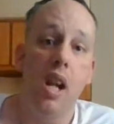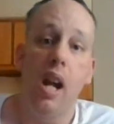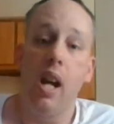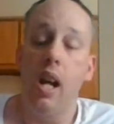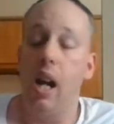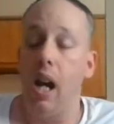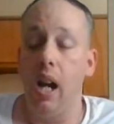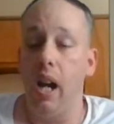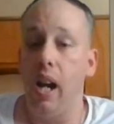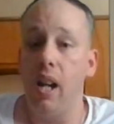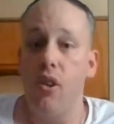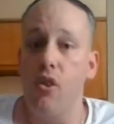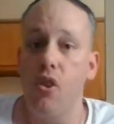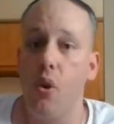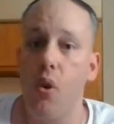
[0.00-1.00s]
I
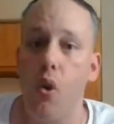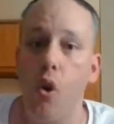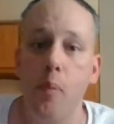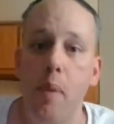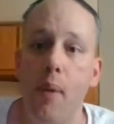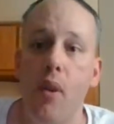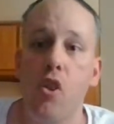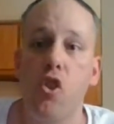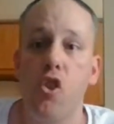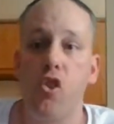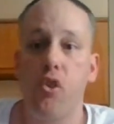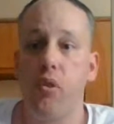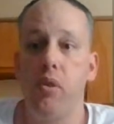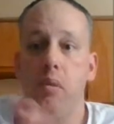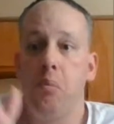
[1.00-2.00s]
don't know. Or maybe I
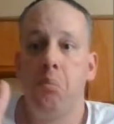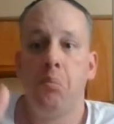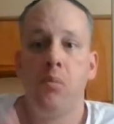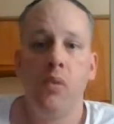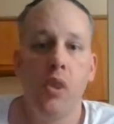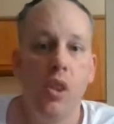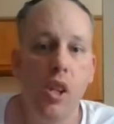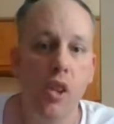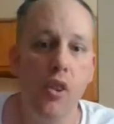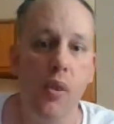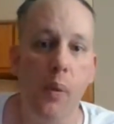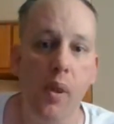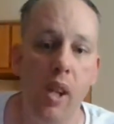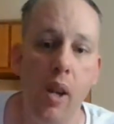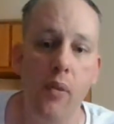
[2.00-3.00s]
just and
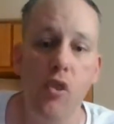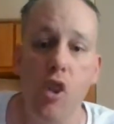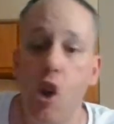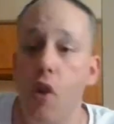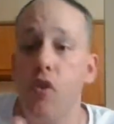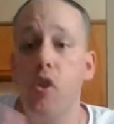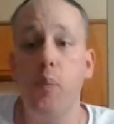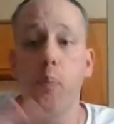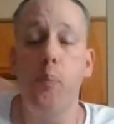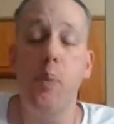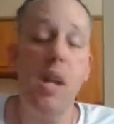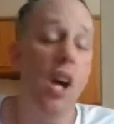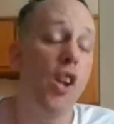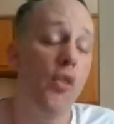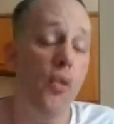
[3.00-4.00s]
some of that. No, to
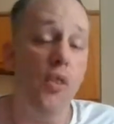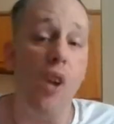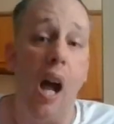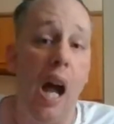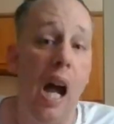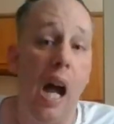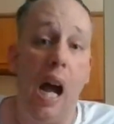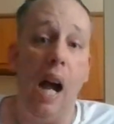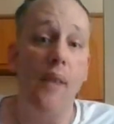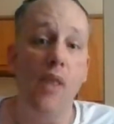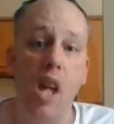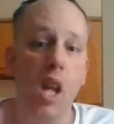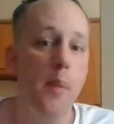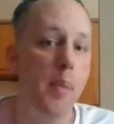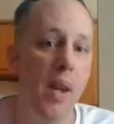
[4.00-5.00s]
be honest with you, I'm
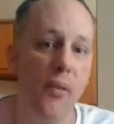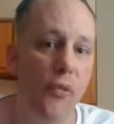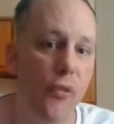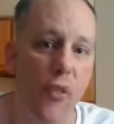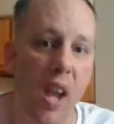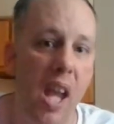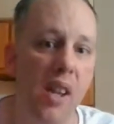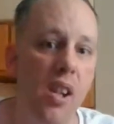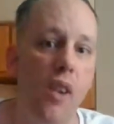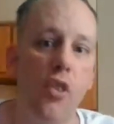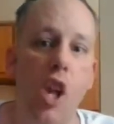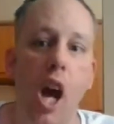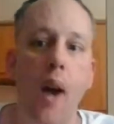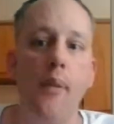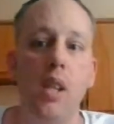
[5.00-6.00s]
not a big fan of
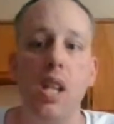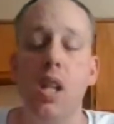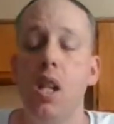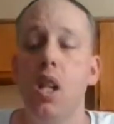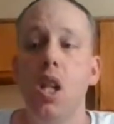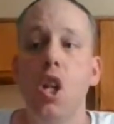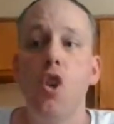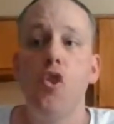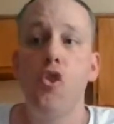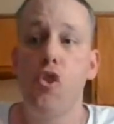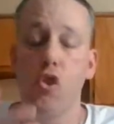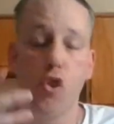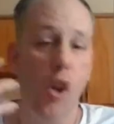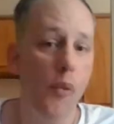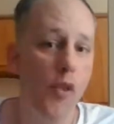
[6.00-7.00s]
comedy.
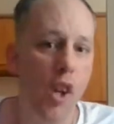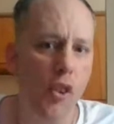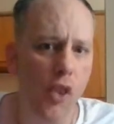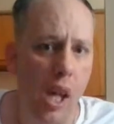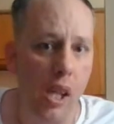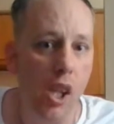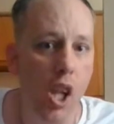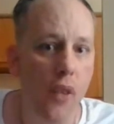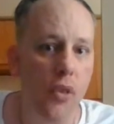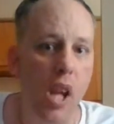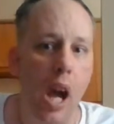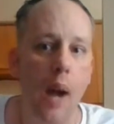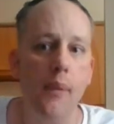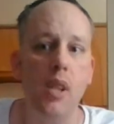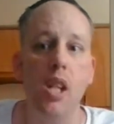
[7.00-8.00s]
Sometimes I love
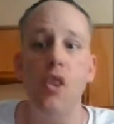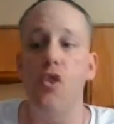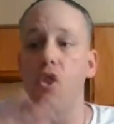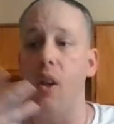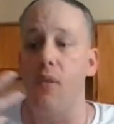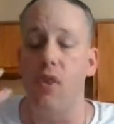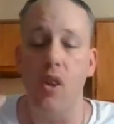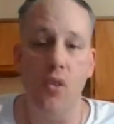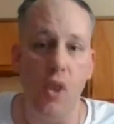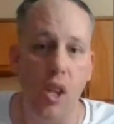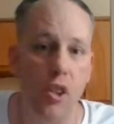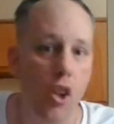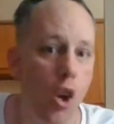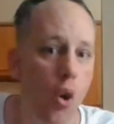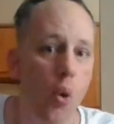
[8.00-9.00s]
comedy, sometimes
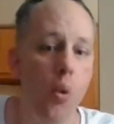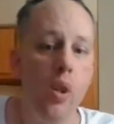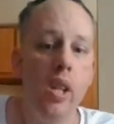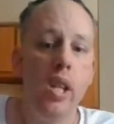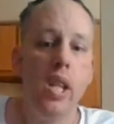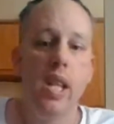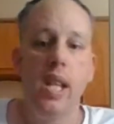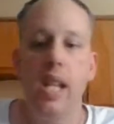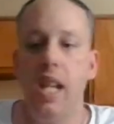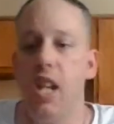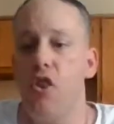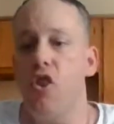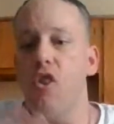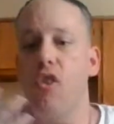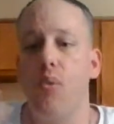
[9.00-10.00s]
I don't.
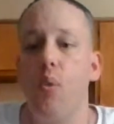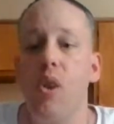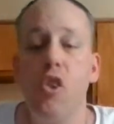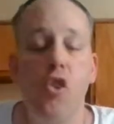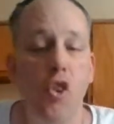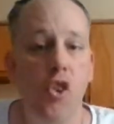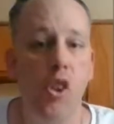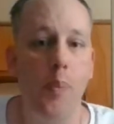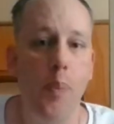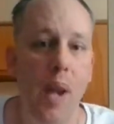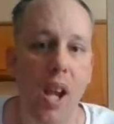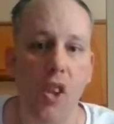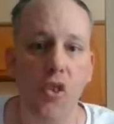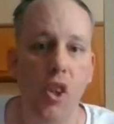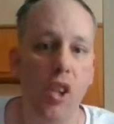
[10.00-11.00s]
It just really just
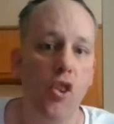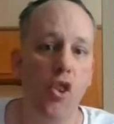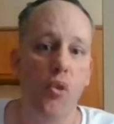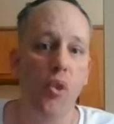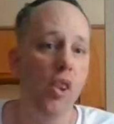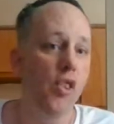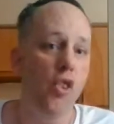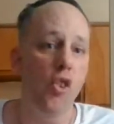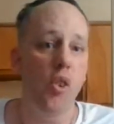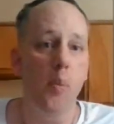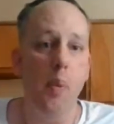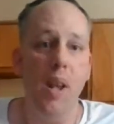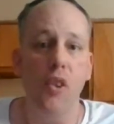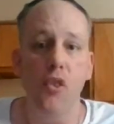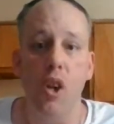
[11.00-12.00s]
depends. It just really just
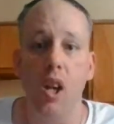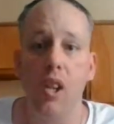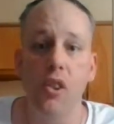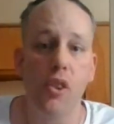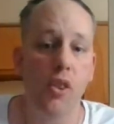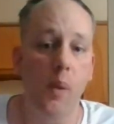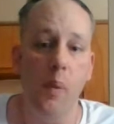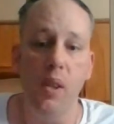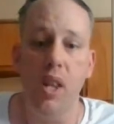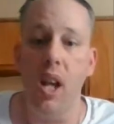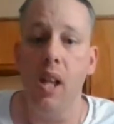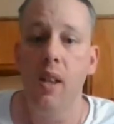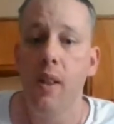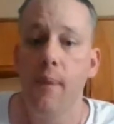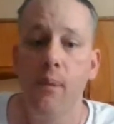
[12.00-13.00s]
depends on and stuff like
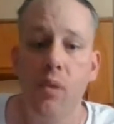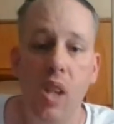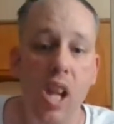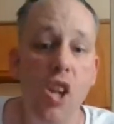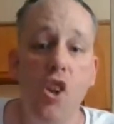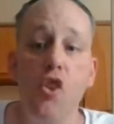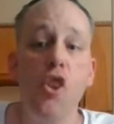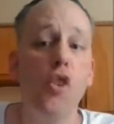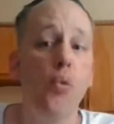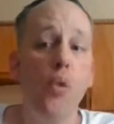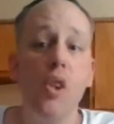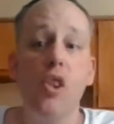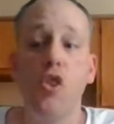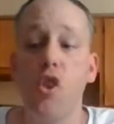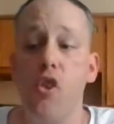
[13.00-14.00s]
that. And it just
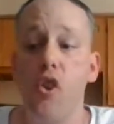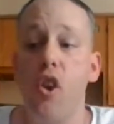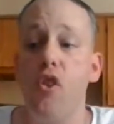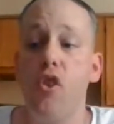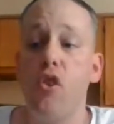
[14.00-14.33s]
really just